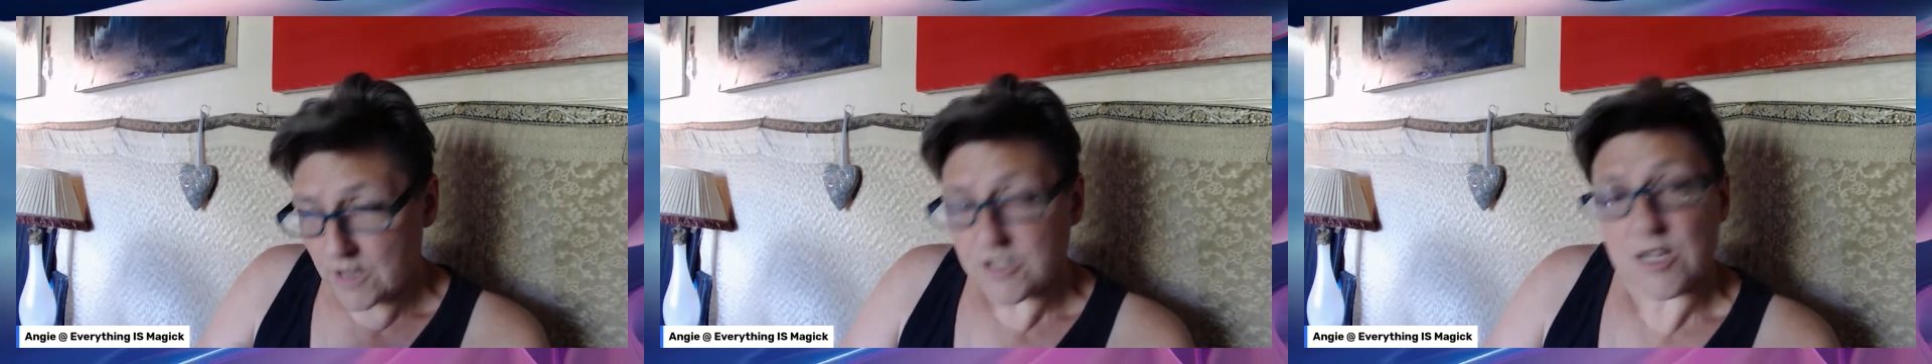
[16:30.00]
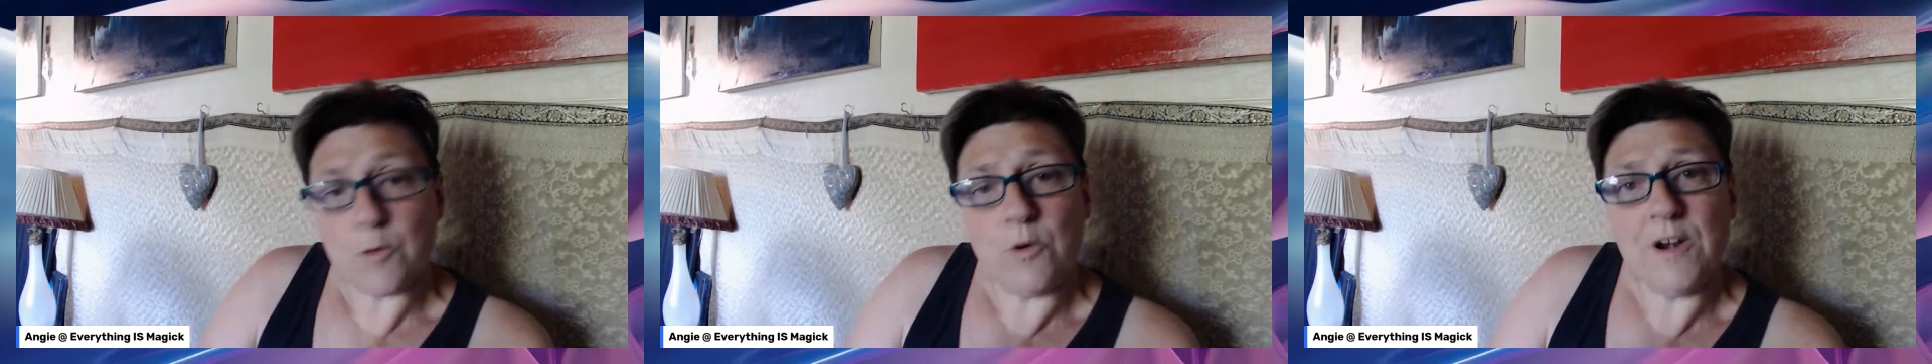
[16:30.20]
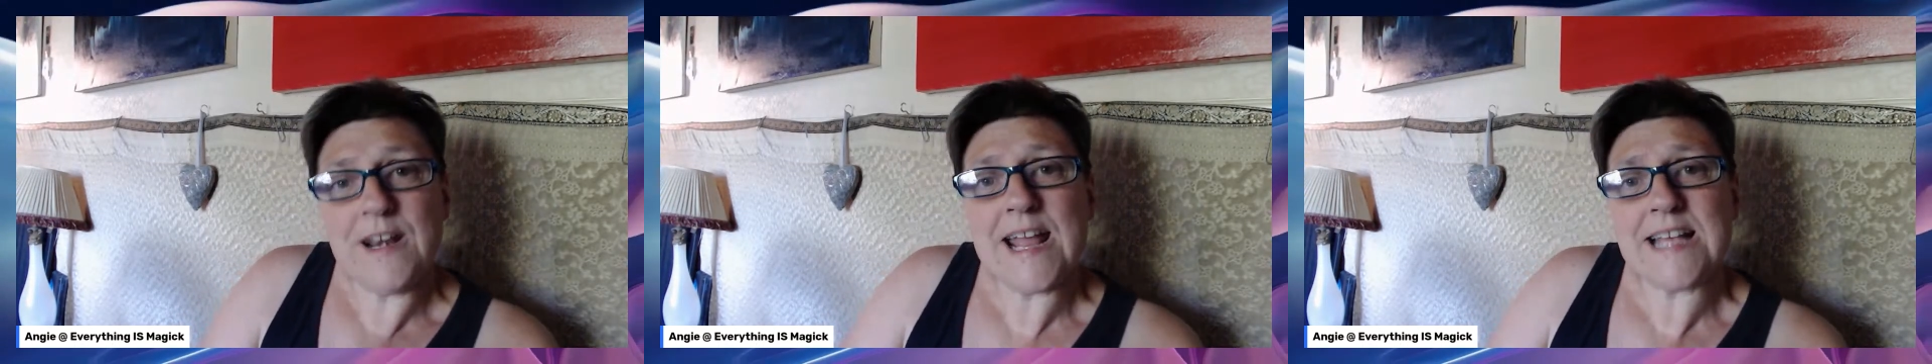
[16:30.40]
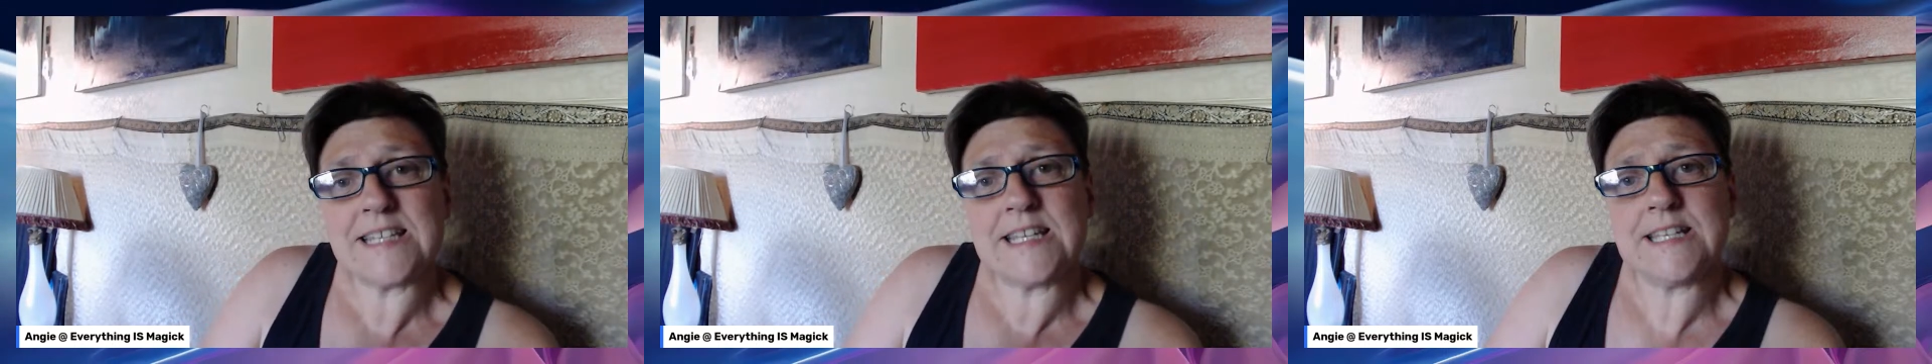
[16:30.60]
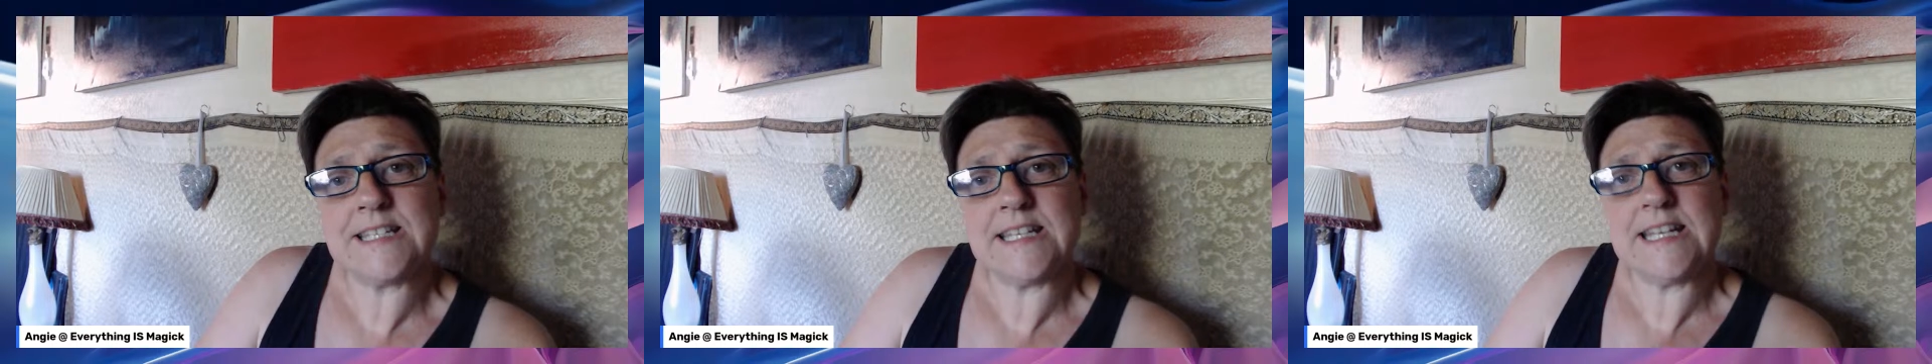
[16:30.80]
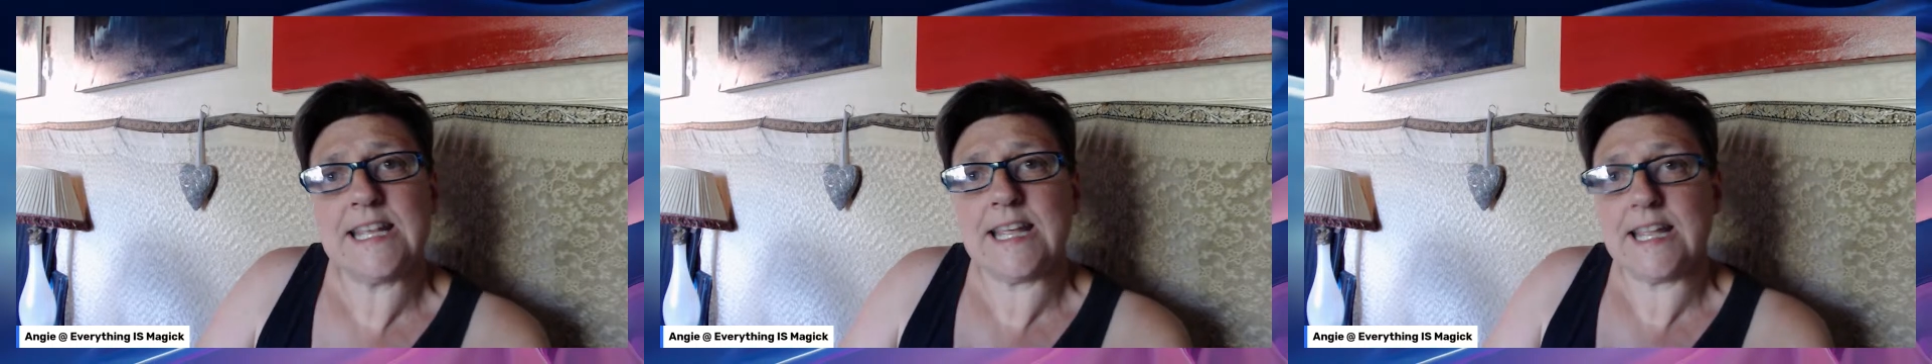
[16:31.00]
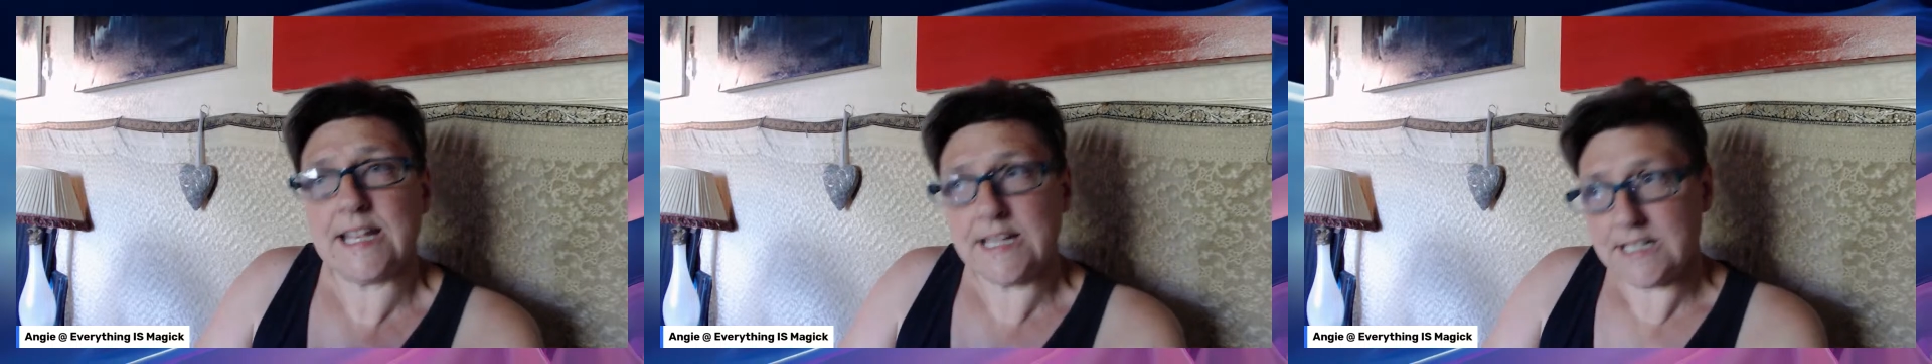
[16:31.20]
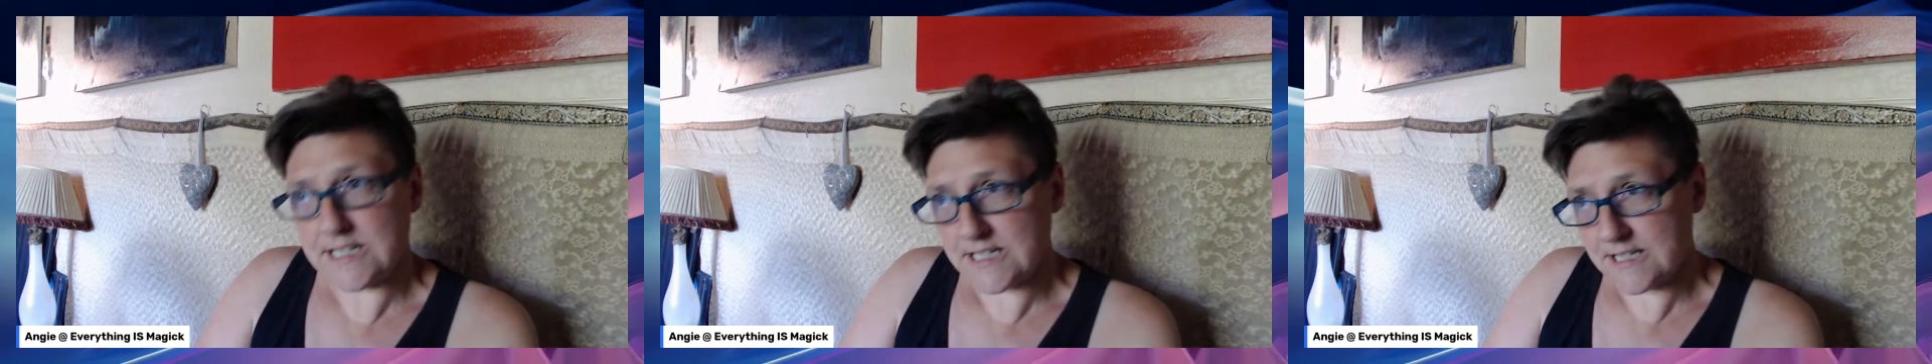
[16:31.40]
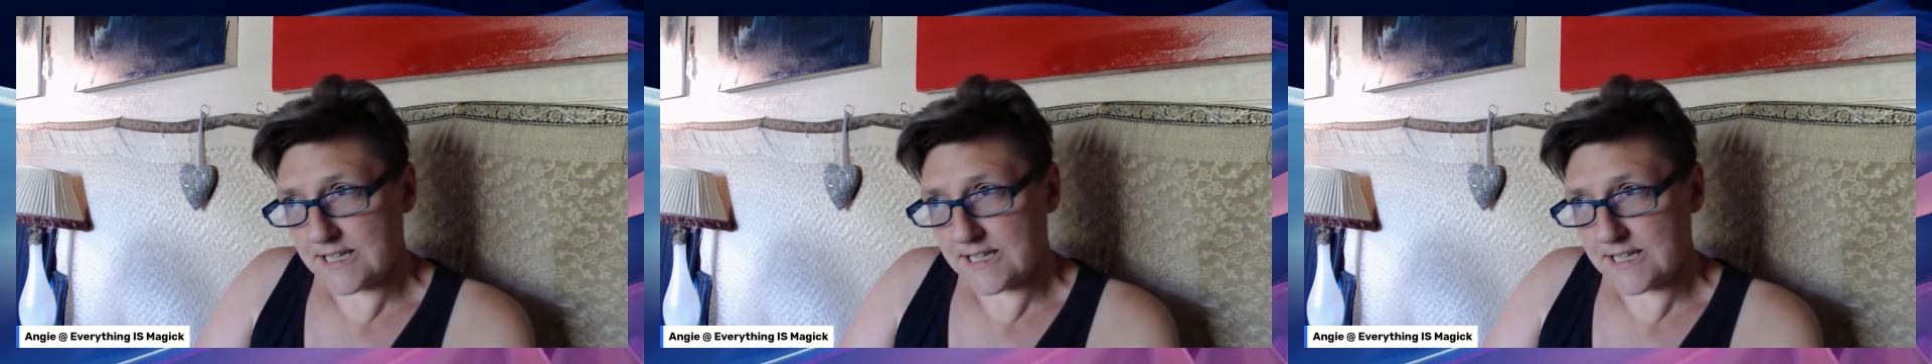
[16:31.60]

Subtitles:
what NASA did,